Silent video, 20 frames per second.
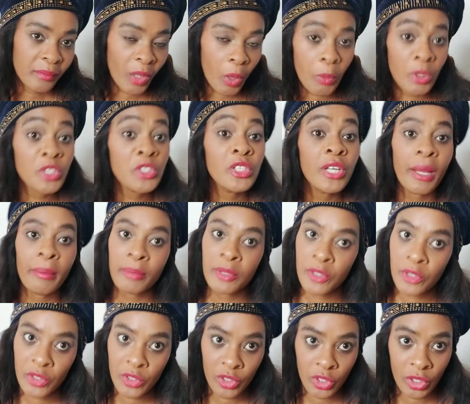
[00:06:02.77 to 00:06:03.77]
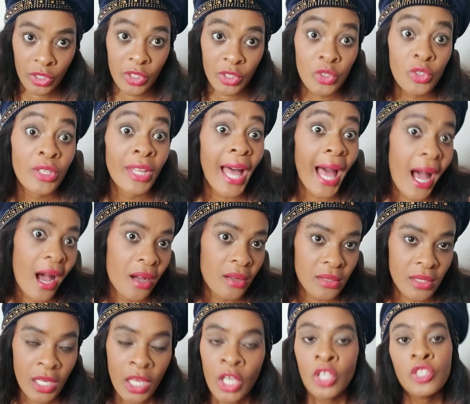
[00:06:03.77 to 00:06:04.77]
What should happen to the house?
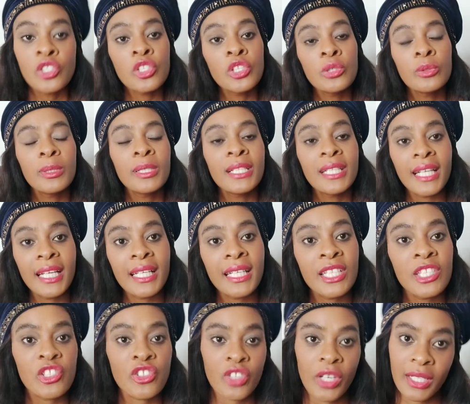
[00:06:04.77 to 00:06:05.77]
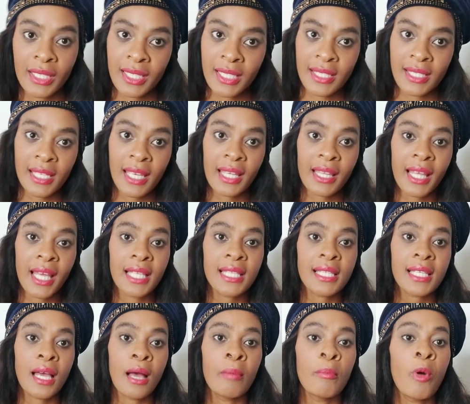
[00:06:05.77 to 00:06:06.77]
So you would clearly instruct and say that
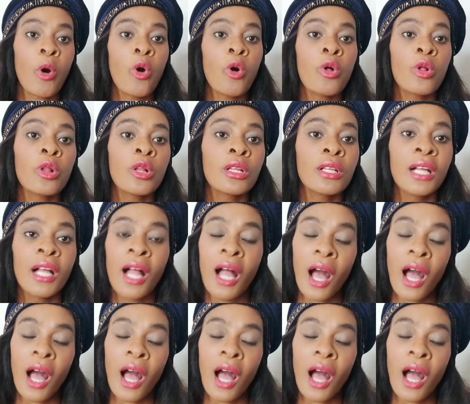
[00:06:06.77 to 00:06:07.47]
all